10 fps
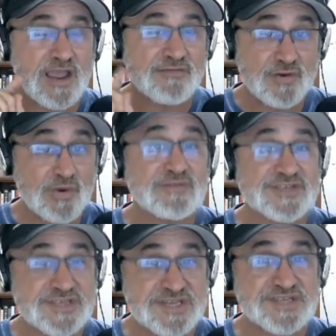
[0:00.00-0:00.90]
Every one of
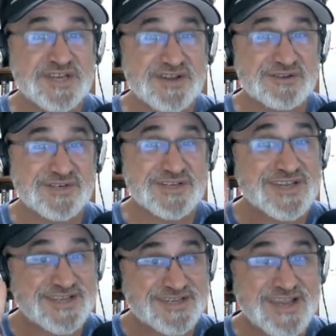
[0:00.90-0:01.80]
his assistant
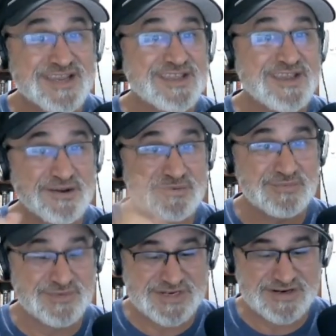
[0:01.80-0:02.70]
coaches, second year,
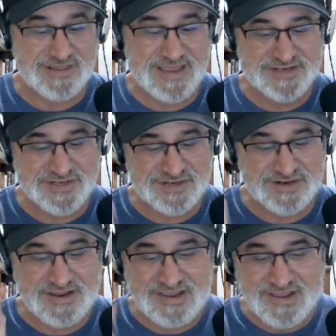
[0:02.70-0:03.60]
was there last
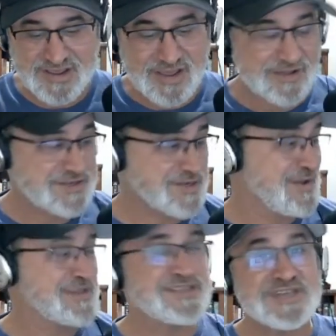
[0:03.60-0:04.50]
year. Also,
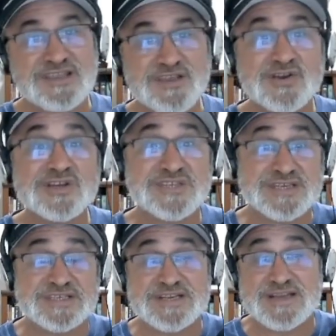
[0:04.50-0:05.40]
his senior
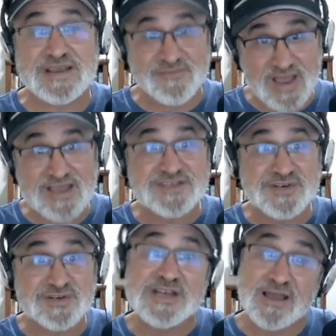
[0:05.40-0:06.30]
assistant
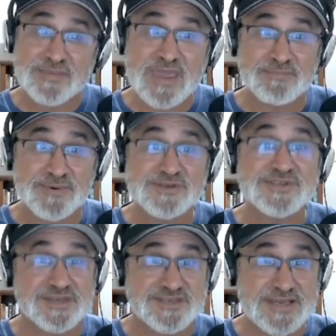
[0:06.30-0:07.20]
advisor, Dom
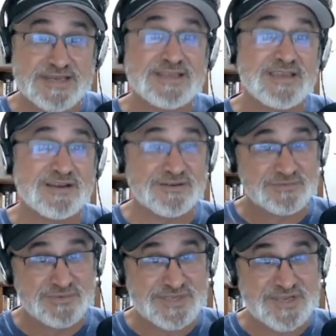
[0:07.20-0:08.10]
Capers, second
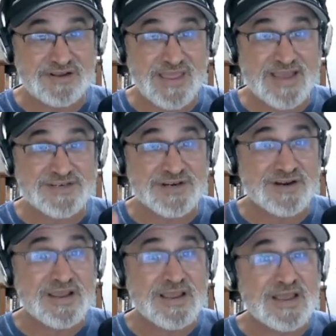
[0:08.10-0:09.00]
year, was there last
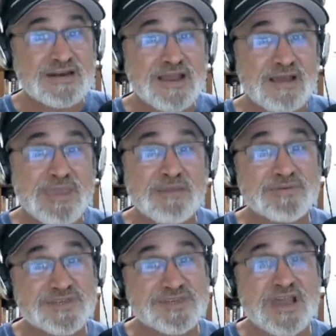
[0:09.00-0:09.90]
year. Dom
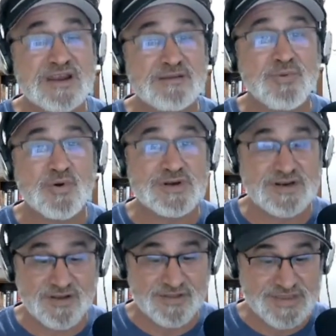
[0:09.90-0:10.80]
Capers is kind of
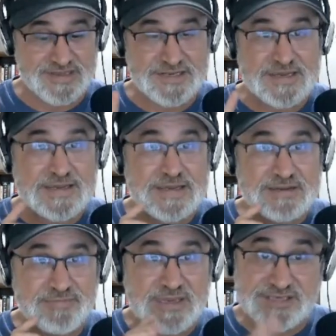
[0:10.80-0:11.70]
important in all this
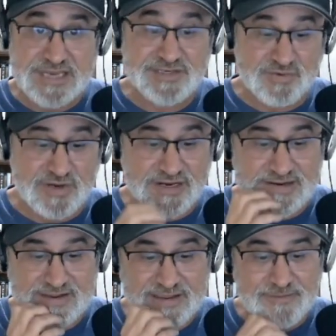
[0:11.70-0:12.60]
because he's
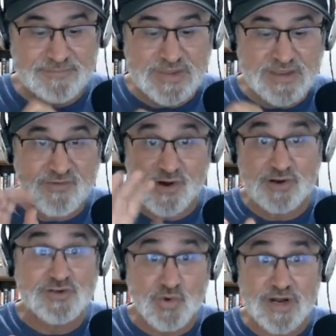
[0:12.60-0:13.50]
running,
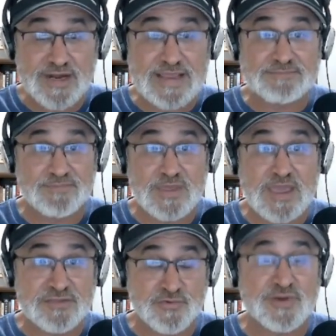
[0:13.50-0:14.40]
Vero's running a
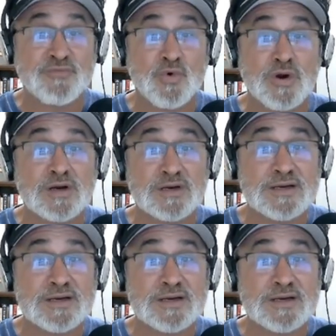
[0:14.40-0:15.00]
3-4.